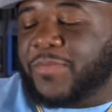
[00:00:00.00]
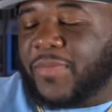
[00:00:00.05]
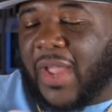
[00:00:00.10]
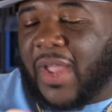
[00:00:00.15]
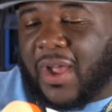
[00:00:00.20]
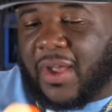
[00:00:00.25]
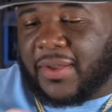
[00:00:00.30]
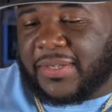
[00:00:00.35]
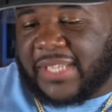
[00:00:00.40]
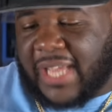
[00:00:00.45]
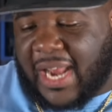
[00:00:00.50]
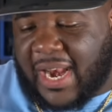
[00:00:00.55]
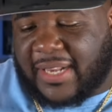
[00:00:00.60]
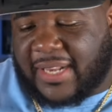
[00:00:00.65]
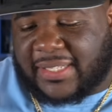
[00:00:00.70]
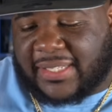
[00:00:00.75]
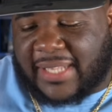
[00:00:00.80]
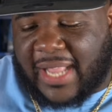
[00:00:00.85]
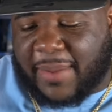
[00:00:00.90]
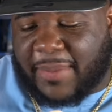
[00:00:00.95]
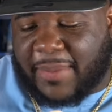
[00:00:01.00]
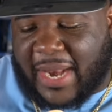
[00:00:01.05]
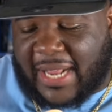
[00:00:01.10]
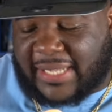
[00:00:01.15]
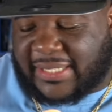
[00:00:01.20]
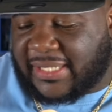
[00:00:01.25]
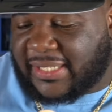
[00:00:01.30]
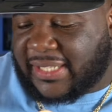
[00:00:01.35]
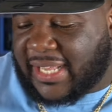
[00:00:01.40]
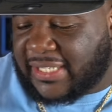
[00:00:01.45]
Shout out to Snipe, man.
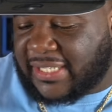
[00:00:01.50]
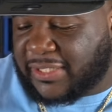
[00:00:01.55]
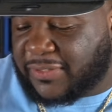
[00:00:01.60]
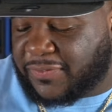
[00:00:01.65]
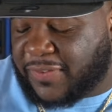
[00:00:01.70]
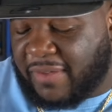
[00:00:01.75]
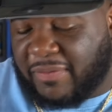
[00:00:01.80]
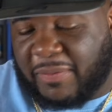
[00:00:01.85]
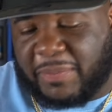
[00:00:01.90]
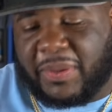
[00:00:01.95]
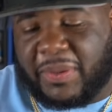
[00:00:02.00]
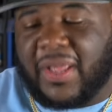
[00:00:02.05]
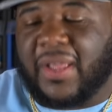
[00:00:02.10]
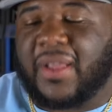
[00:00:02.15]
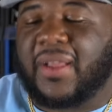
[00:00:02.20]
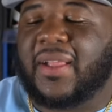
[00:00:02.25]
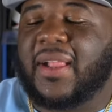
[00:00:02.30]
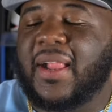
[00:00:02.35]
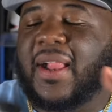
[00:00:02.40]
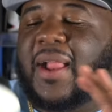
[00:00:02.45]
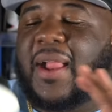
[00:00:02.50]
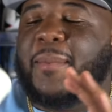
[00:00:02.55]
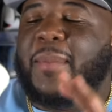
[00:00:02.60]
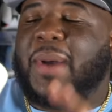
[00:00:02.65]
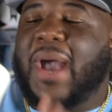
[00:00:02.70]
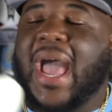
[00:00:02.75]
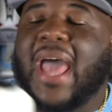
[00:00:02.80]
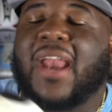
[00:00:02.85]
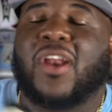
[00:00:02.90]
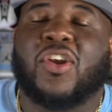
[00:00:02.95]
That's his favorite player.
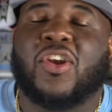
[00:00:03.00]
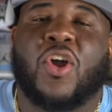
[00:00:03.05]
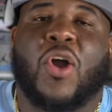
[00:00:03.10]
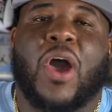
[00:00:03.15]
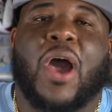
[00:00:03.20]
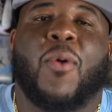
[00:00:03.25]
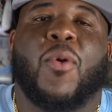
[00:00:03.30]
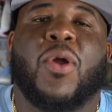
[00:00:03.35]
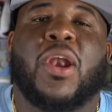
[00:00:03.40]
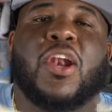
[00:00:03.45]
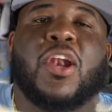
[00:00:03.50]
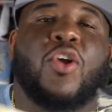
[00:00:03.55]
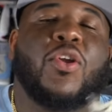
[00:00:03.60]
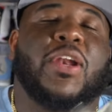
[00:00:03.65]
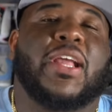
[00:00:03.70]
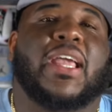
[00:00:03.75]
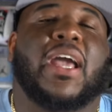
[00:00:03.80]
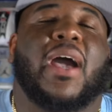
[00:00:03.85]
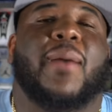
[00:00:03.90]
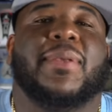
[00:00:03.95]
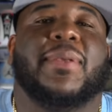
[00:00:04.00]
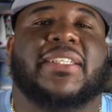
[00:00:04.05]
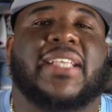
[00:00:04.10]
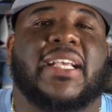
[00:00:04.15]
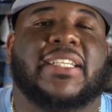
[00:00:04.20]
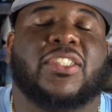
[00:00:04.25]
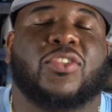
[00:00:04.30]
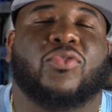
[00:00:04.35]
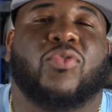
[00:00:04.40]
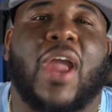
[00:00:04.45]
But I don't know. I want to know in the comment
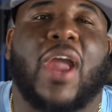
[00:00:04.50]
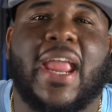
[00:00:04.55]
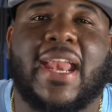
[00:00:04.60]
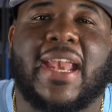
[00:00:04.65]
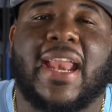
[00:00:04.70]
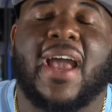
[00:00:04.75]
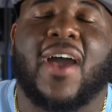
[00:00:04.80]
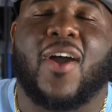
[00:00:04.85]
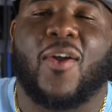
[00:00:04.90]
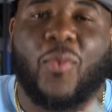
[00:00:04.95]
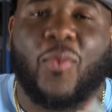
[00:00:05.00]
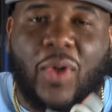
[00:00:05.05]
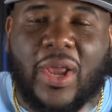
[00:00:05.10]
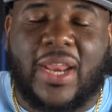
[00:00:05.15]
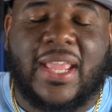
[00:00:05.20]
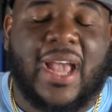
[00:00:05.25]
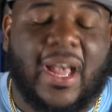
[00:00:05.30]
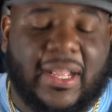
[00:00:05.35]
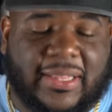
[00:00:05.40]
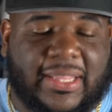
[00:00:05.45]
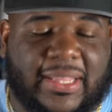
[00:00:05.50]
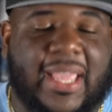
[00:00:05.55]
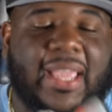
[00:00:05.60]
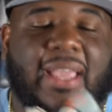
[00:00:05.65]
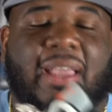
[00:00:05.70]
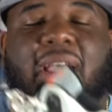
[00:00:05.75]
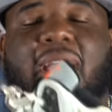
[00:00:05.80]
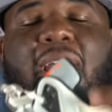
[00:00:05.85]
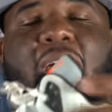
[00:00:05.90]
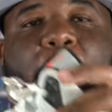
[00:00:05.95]
section right now, what do y'all
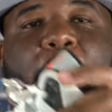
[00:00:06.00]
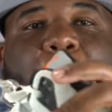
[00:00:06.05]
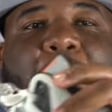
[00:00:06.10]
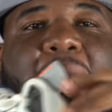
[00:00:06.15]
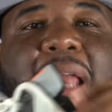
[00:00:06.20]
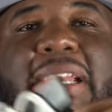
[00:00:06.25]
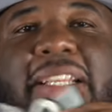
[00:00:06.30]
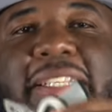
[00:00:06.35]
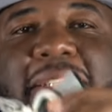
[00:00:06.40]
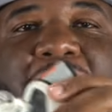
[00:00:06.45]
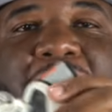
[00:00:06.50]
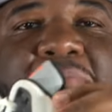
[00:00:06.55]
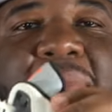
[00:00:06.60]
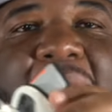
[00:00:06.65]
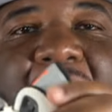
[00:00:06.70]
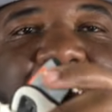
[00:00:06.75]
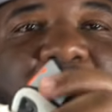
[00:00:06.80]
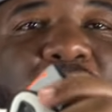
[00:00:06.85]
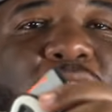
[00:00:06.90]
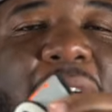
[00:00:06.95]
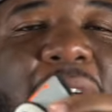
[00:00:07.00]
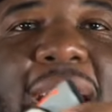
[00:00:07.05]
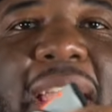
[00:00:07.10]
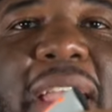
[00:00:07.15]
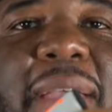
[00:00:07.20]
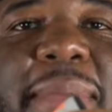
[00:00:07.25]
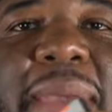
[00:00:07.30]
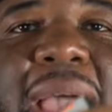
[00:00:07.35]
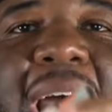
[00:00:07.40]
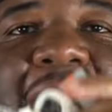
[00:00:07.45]
think about this mesh right
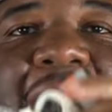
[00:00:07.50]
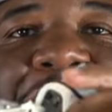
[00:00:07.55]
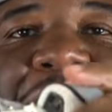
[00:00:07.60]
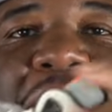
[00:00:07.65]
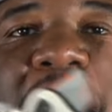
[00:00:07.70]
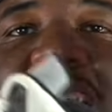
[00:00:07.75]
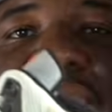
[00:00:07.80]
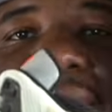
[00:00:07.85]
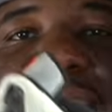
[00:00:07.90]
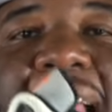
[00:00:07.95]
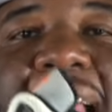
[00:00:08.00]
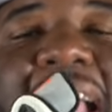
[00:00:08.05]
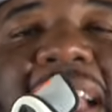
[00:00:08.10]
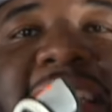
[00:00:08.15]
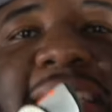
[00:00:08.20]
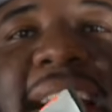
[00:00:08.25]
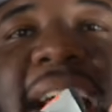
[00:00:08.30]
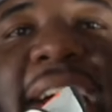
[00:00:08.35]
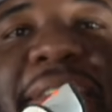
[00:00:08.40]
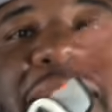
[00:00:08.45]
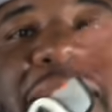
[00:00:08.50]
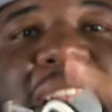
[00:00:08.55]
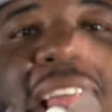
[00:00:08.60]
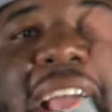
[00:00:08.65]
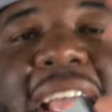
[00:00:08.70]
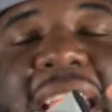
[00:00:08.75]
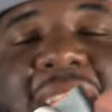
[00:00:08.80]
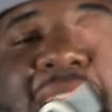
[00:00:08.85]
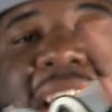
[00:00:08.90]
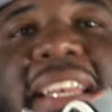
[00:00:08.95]
here, man? I feel like I said, I feel
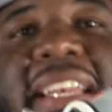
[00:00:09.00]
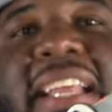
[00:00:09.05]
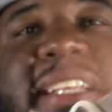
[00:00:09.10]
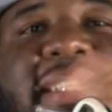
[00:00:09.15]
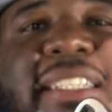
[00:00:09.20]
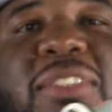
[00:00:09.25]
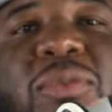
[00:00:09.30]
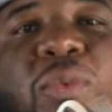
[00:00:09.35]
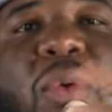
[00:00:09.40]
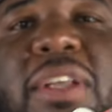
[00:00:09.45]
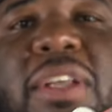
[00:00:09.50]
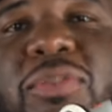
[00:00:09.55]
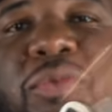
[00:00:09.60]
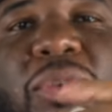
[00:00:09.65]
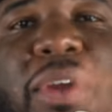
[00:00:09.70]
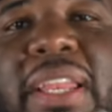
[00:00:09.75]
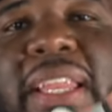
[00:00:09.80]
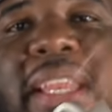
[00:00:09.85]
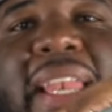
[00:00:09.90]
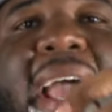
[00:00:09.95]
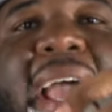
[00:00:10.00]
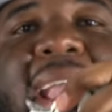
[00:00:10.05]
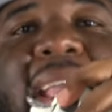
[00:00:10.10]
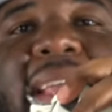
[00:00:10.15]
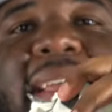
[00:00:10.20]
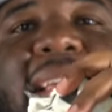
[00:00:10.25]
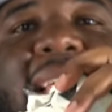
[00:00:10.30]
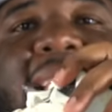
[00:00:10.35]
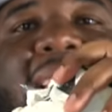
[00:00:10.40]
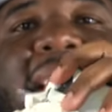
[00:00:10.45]
like this is what's really,
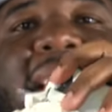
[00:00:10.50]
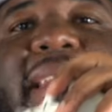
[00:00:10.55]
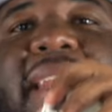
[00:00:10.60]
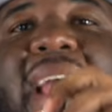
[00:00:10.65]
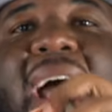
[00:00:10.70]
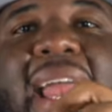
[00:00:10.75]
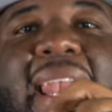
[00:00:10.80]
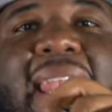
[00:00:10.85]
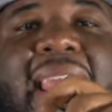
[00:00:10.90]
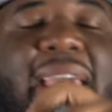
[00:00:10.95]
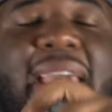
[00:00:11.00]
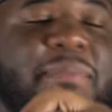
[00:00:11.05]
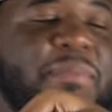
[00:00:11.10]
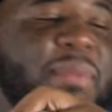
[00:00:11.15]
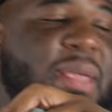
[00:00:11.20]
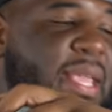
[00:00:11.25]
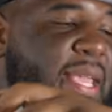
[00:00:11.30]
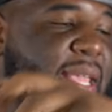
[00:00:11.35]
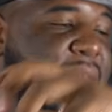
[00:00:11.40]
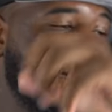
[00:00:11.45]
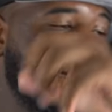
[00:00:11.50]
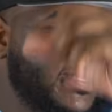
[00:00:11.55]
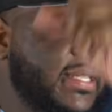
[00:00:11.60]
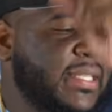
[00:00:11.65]
like, not letting me